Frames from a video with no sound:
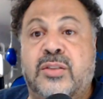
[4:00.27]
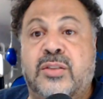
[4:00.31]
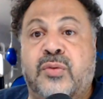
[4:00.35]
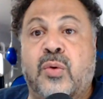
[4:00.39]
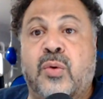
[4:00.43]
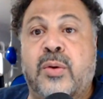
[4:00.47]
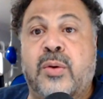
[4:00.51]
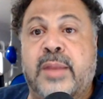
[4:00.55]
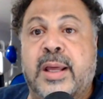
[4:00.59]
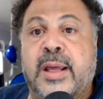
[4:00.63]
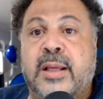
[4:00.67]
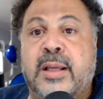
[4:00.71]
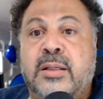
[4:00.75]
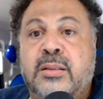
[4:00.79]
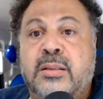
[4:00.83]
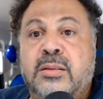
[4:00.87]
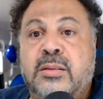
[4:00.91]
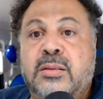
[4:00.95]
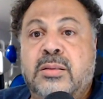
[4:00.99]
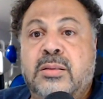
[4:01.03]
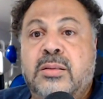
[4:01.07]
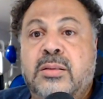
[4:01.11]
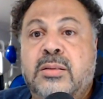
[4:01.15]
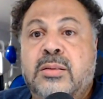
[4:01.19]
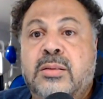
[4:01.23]
for that,
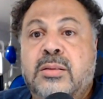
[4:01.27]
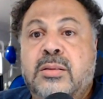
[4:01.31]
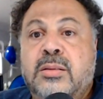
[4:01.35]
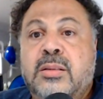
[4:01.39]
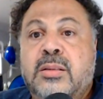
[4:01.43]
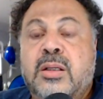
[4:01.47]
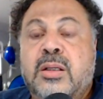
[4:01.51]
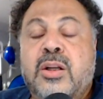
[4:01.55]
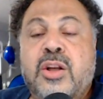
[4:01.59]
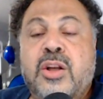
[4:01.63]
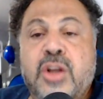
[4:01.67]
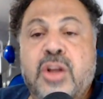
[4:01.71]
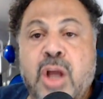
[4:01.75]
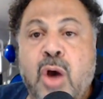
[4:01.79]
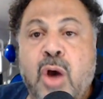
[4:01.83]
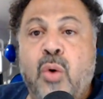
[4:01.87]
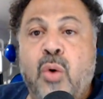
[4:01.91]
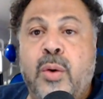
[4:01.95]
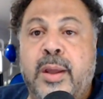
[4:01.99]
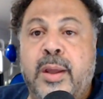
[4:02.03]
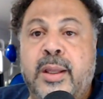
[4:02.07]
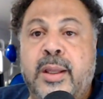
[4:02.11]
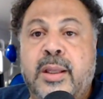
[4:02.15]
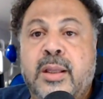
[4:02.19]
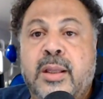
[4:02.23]

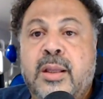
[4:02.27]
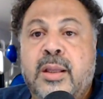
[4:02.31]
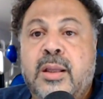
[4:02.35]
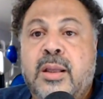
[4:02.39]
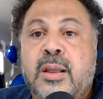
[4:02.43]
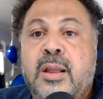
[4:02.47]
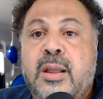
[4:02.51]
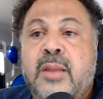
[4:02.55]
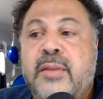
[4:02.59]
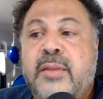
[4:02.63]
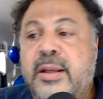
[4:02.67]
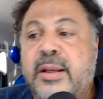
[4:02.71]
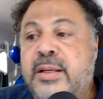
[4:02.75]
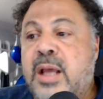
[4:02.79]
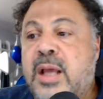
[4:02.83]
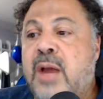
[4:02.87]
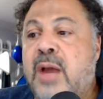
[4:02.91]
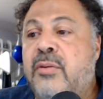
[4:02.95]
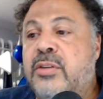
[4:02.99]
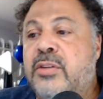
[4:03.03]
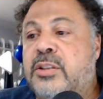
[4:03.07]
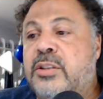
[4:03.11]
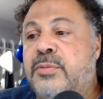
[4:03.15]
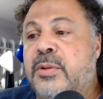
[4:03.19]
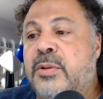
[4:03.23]
knowing that
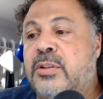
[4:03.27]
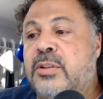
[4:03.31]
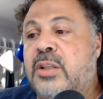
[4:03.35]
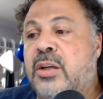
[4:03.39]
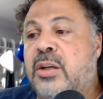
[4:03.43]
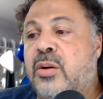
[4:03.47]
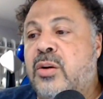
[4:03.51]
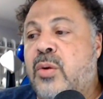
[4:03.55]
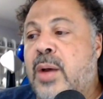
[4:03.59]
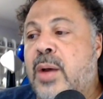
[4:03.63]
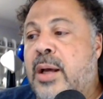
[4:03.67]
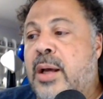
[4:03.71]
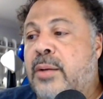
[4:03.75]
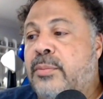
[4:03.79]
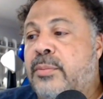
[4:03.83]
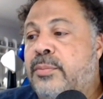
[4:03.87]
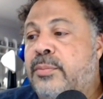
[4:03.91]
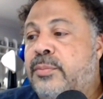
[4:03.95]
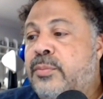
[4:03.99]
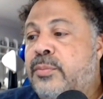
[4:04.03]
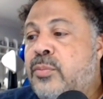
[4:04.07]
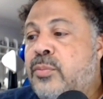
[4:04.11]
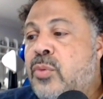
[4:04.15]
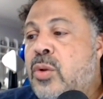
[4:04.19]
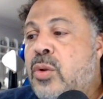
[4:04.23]
Tyron Smith's going to go out,
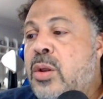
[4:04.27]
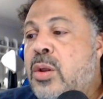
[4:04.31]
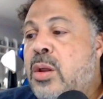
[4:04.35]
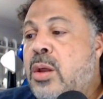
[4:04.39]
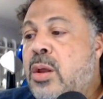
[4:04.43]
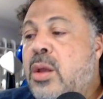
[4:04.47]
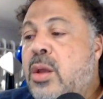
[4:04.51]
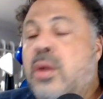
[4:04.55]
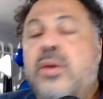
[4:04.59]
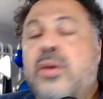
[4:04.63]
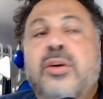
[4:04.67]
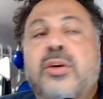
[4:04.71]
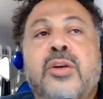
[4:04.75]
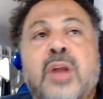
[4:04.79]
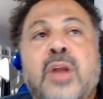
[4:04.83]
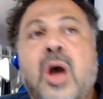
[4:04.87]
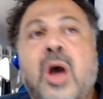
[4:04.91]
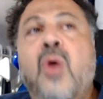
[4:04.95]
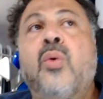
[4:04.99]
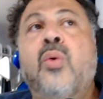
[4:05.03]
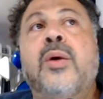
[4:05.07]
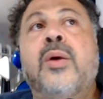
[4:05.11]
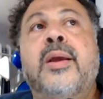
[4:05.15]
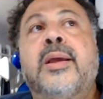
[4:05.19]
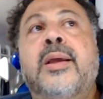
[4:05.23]

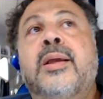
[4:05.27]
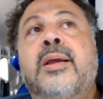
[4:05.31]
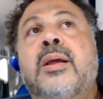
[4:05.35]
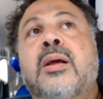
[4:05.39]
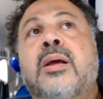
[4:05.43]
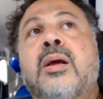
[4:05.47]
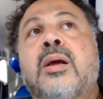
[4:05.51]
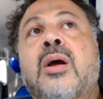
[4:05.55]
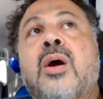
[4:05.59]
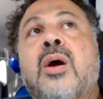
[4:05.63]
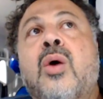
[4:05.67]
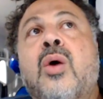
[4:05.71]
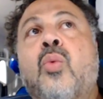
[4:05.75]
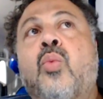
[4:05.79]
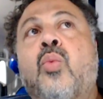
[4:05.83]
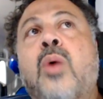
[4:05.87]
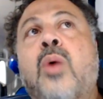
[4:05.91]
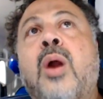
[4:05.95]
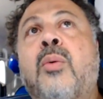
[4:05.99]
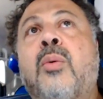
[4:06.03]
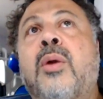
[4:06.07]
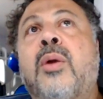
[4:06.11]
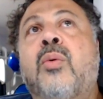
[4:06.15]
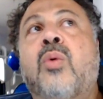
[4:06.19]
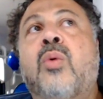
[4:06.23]
knowing
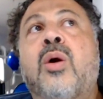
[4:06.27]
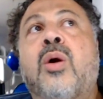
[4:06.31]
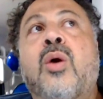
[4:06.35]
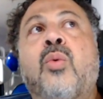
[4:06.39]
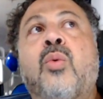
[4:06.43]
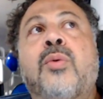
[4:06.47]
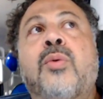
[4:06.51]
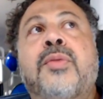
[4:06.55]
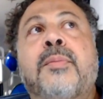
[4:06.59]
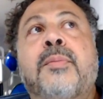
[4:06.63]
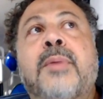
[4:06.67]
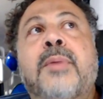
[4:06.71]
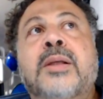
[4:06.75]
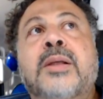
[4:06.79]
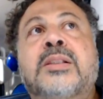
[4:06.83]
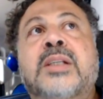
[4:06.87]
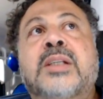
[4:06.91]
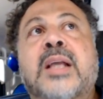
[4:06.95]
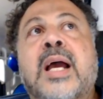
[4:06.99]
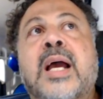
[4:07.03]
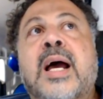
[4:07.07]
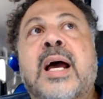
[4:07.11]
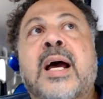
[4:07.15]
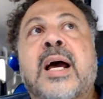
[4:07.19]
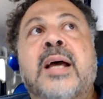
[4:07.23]
where we were with a bunch of
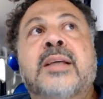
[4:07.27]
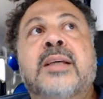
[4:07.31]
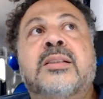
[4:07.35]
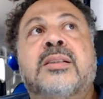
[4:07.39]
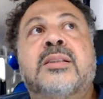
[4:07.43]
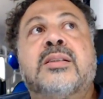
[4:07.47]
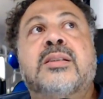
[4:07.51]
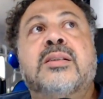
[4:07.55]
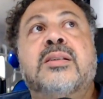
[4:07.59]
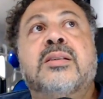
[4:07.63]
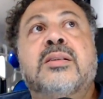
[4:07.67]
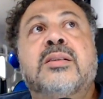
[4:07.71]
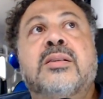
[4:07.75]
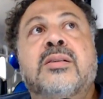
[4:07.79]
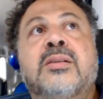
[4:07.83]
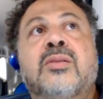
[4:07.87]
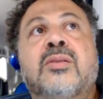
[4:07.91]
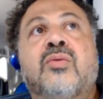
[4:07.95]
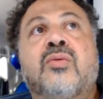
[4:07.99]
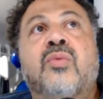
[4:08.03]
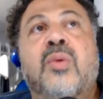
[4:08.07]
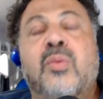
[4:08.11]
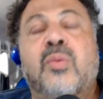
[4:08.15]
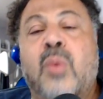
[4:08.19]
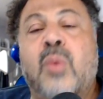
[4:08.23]
guys,
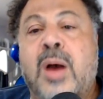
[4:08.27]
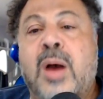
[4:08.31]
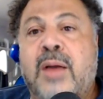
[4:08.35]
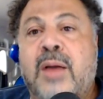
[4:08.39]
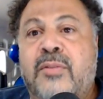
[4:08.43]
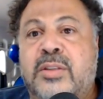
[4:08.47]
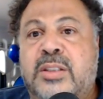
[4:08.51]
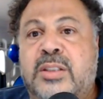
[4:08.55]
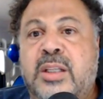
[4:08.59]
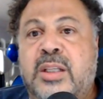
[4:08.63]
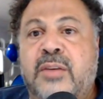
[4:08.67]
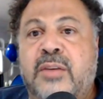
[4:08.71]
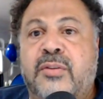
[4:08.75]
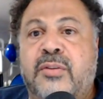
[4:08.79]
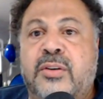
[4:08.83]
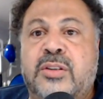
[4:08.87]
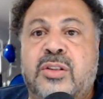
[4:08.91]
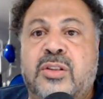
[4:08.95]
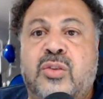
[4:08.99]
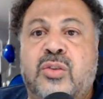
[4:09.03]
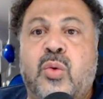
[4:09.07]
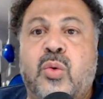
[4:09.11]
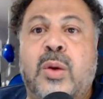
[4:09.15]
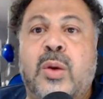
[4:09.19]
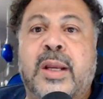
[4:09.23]
wide receivers
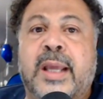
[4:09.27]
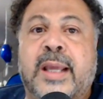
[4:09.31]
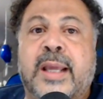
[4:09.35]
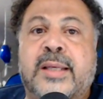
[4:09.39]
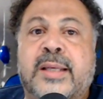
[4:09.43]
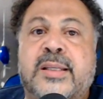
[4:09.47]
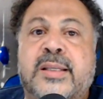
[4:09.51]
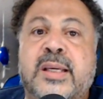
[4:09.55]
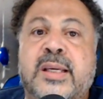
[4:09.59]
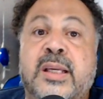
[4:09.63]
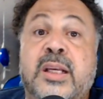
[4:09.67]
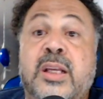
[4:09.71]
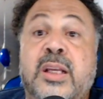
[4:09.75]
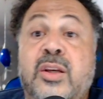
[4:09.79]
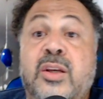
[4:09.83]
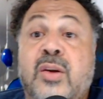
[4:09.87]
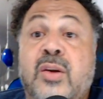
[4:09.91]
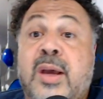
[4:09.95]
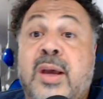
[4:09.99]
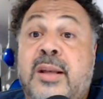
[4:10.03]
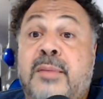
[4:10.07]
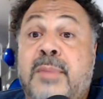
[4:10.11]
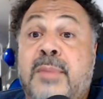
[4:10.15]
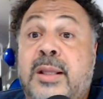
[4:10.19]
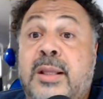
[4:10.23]
in 2018, and you
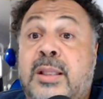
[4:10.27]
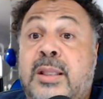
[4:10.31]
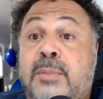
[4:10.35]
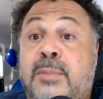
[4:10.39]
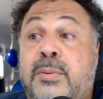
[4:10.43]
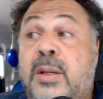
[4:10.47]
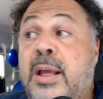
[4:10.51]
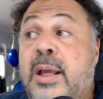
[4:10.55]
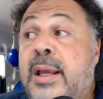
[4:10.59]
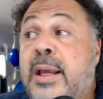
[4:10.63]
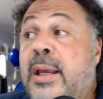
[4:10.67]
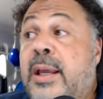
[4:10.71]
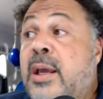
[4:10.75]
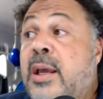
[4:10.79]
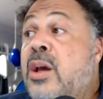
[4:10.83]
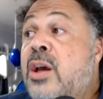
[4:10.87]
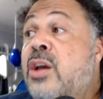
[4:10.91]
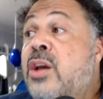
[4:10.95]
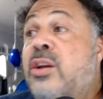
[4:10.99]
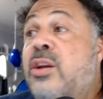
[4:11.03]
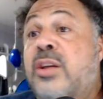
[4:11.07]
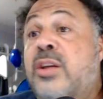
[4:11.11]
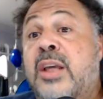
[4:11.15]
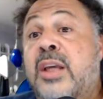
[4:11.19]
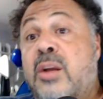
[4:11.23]
had to make the play
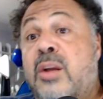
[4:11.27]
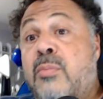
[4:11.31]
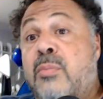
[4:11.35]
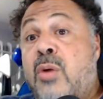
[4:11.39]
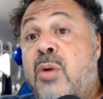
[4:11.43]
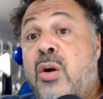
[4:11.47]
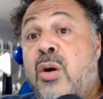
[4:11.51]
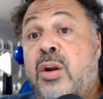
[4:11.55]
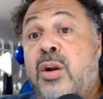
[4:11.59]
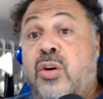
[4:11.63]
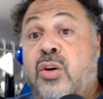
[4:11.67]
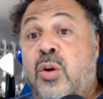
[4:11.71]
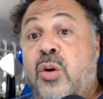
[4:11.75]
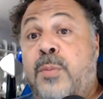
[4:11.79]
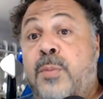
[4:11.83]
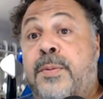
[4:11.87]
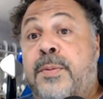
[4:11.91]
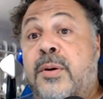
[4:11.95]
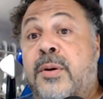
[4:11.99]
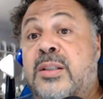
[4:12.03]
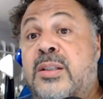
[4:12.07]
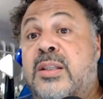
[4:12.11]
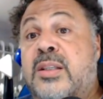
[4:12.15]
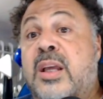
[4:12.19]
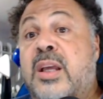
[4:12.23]
to get Amari
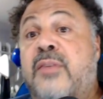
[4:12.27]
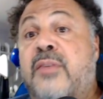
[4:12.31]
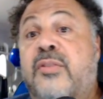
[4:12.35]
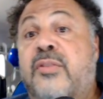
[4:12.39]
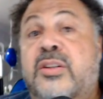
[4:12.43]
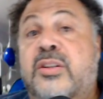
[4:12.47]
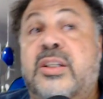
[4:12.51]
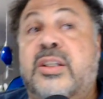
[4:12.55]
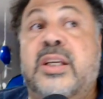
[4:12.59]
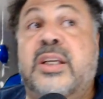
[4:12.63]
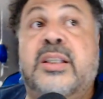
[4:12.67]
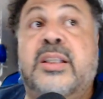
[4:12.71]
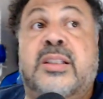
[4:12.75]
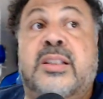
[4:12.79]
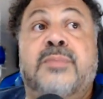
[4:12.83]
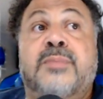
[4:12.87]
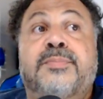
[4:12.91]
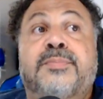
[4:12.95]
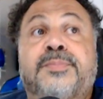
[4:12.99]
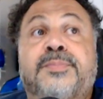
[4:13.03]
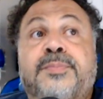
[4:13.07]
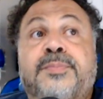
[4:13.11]
Cooper to save your season.